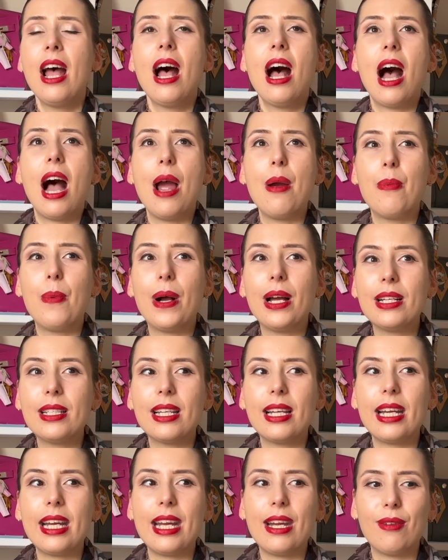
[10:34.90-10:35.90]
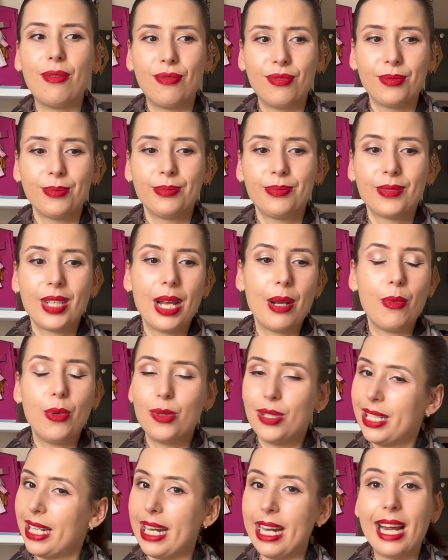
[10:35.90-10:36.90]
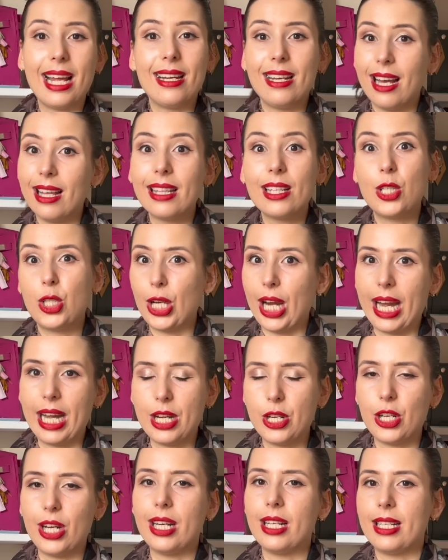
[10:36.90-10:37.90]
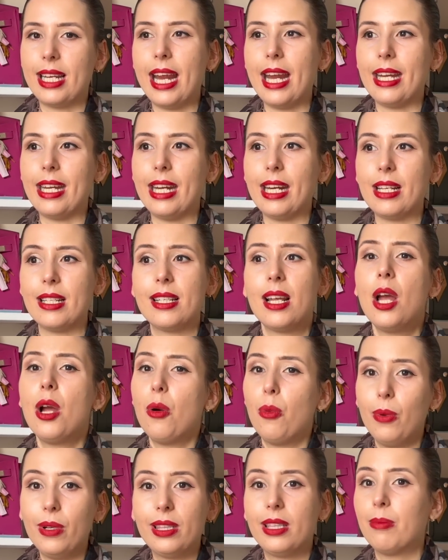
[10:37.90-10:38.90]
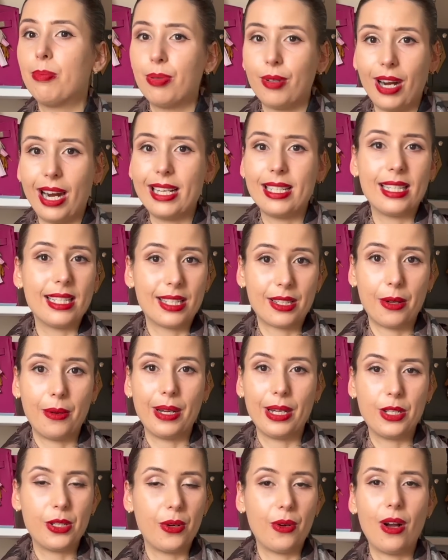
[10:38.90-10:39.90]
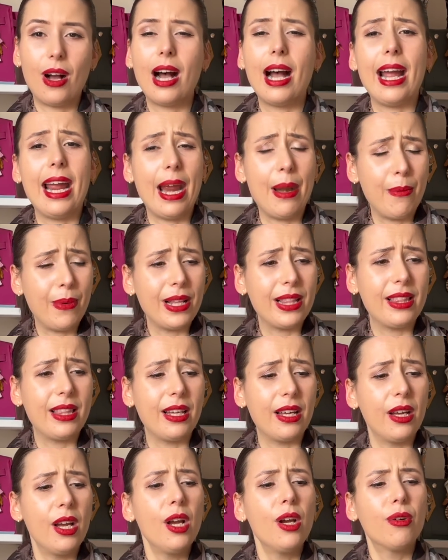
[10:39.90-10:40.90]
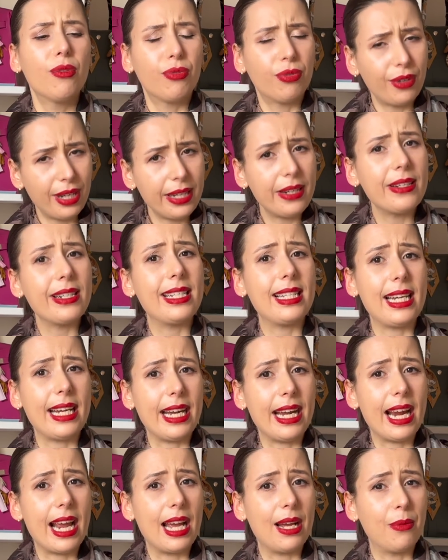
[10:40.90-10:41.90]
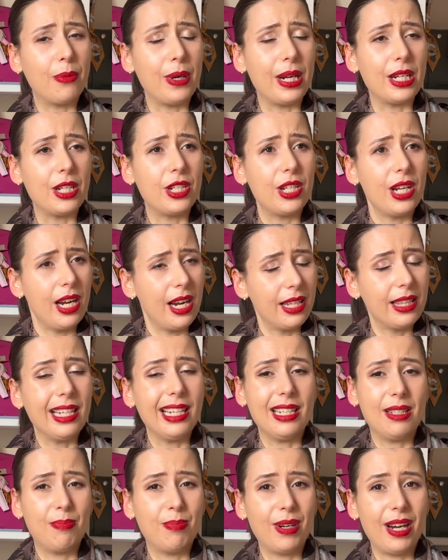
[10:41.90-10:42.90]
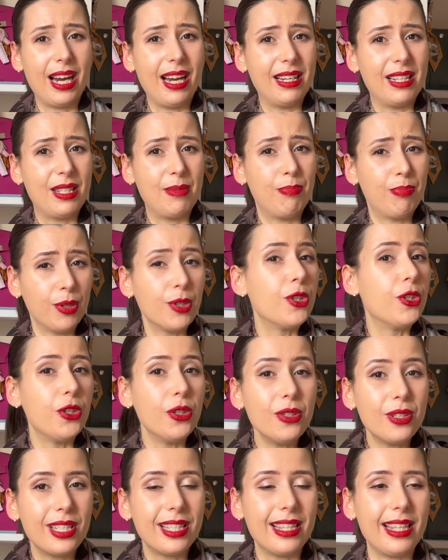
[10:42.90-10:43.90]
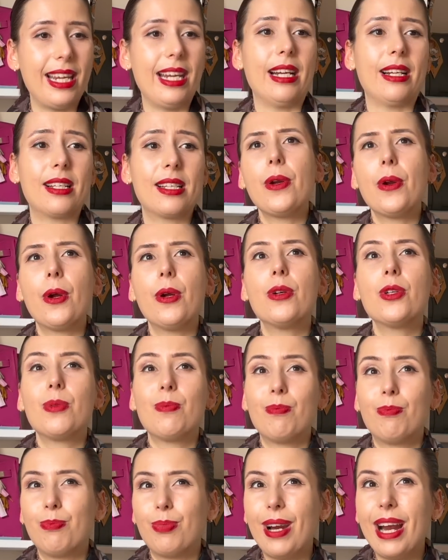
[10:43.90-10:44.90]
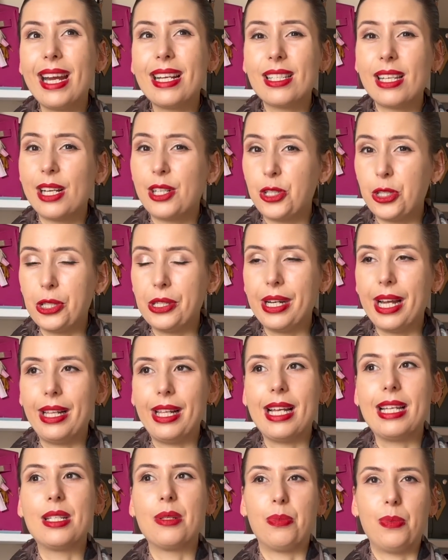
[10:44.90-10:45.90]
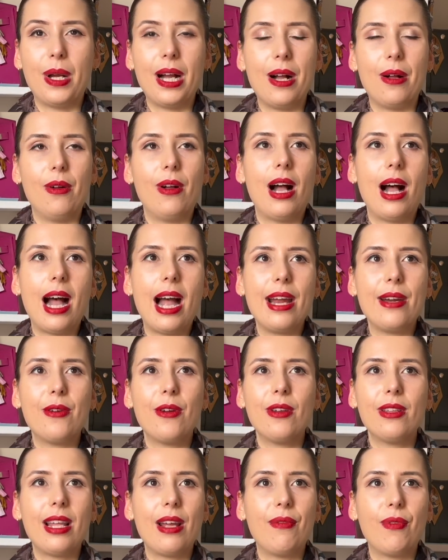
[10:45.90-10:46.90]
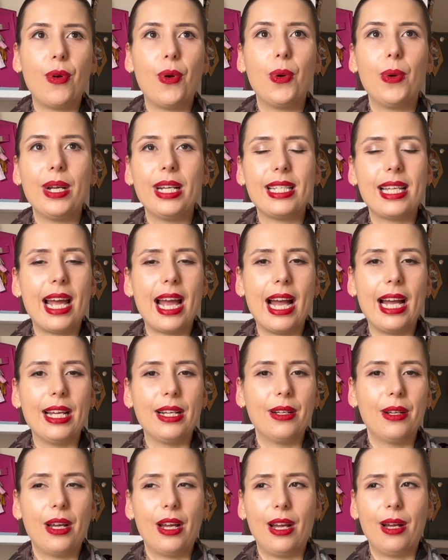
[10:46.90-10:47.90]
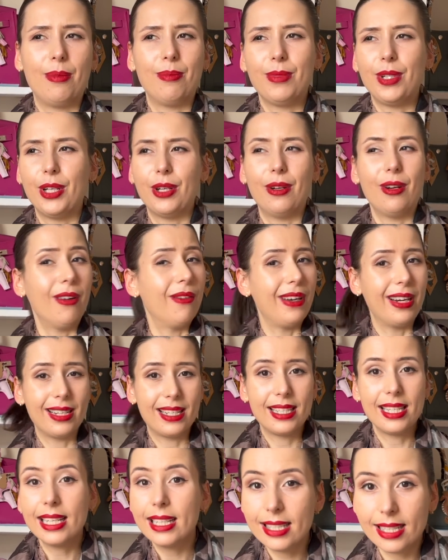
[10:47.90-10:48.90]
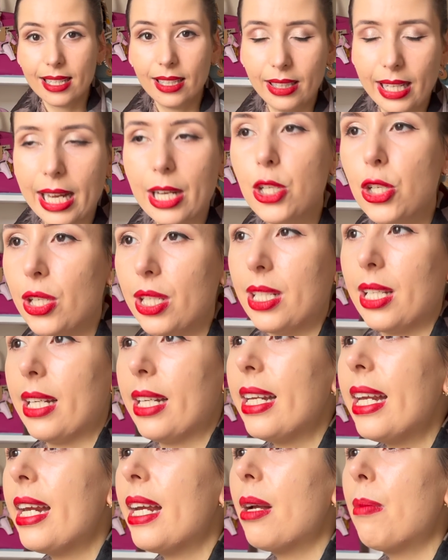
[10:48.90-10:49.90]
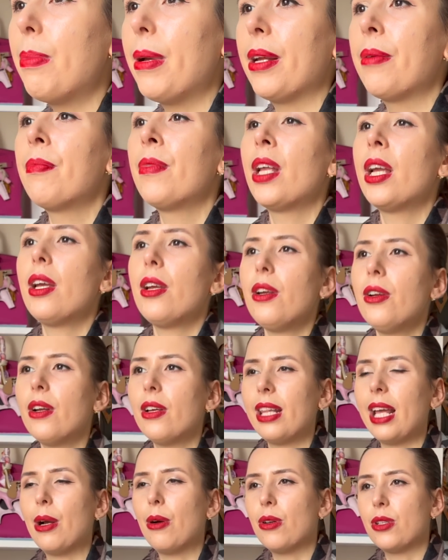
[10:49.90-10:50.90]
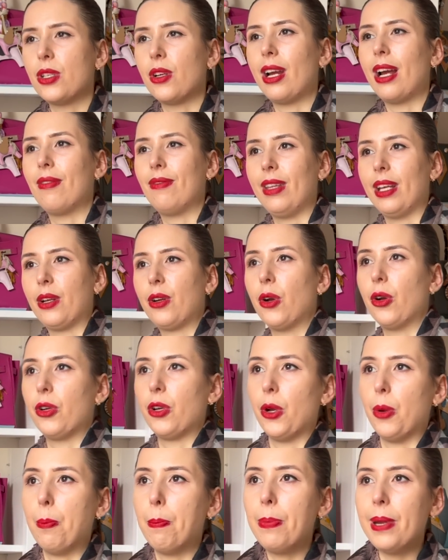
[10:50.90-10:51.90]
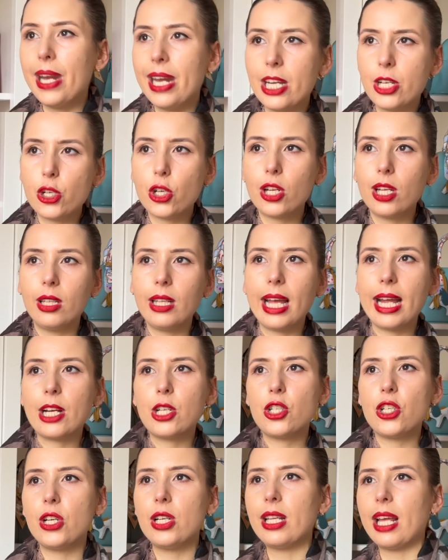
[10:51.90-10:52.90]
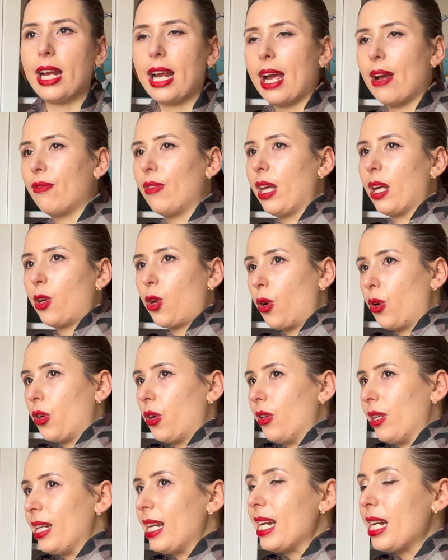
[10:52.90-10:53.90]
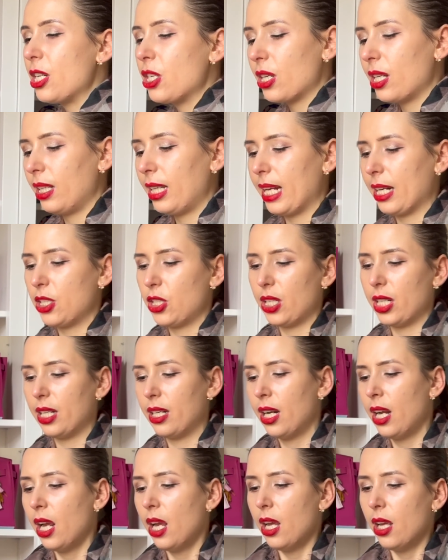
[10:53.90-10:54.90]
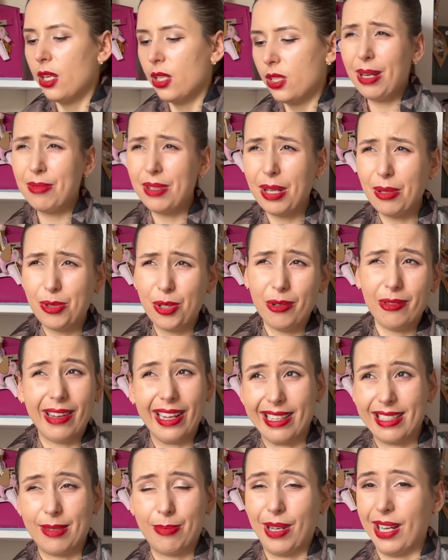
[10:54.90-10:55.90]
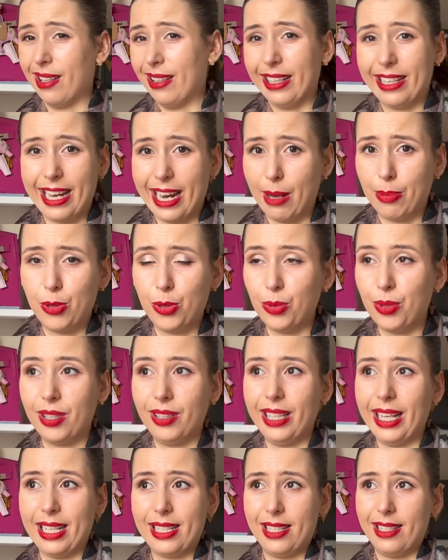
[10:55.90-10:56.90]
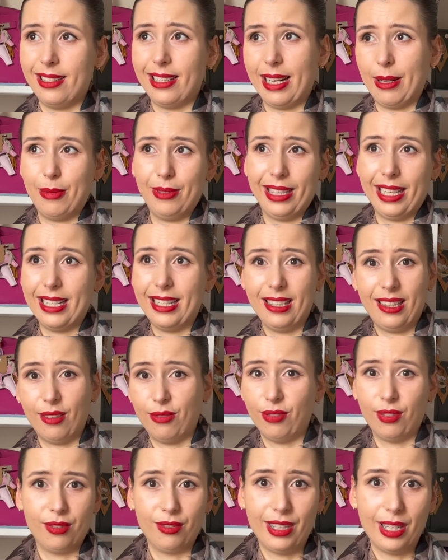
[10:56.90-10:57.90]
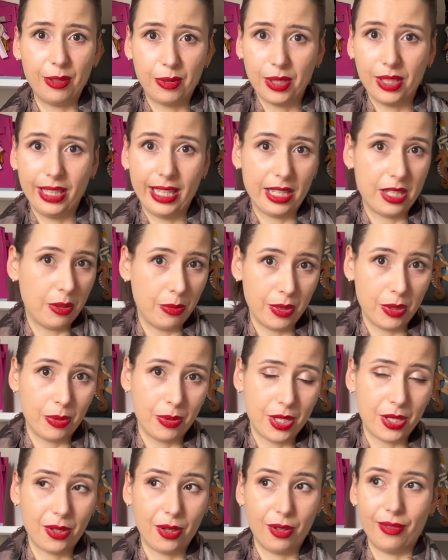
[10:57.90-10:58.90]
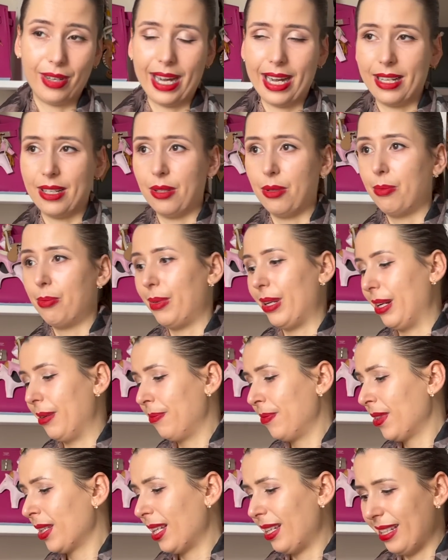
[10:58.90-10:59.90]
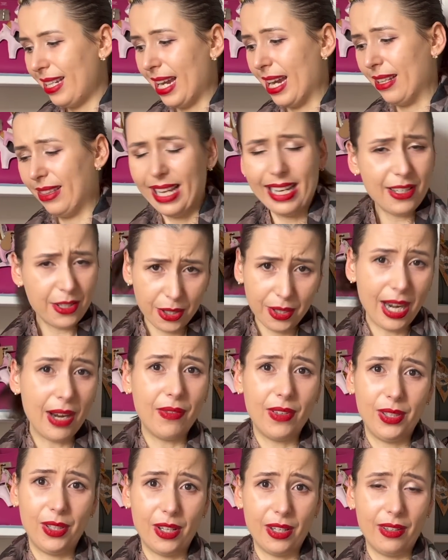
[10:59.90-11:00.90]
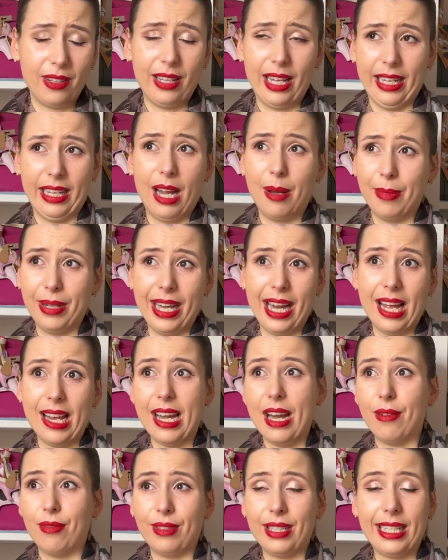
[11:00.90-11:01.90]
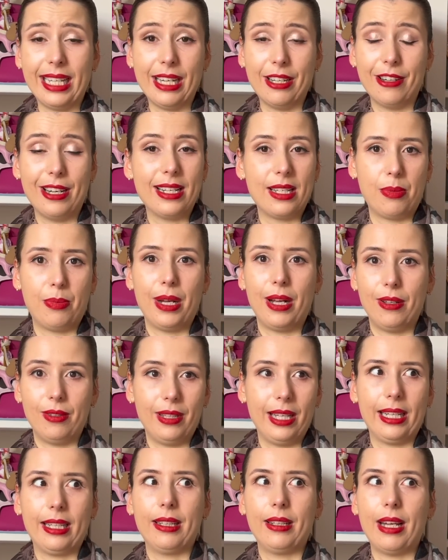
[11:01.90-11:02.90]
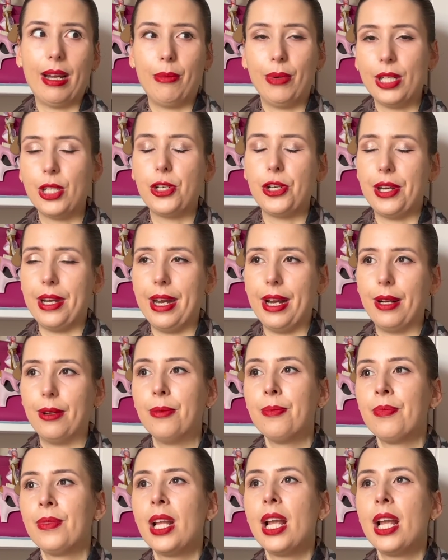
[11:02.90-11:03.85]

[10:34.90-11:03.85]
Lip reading: I wonder if we'll see another change in 10 years with the prices going so high and with the frequency at which these brands produce things. So brands like Chanel as well, I know they've always had, you know, around 6 collections a year, but, you know, they also have their Cocoa Beach collection, they have their Cocoa Niche collection. Sometimes they'll do like some other capsule collection, like when they did the Pharrell collection, which was so random, but yeah, they do have a lot like coming out every year as well, like with Chanel.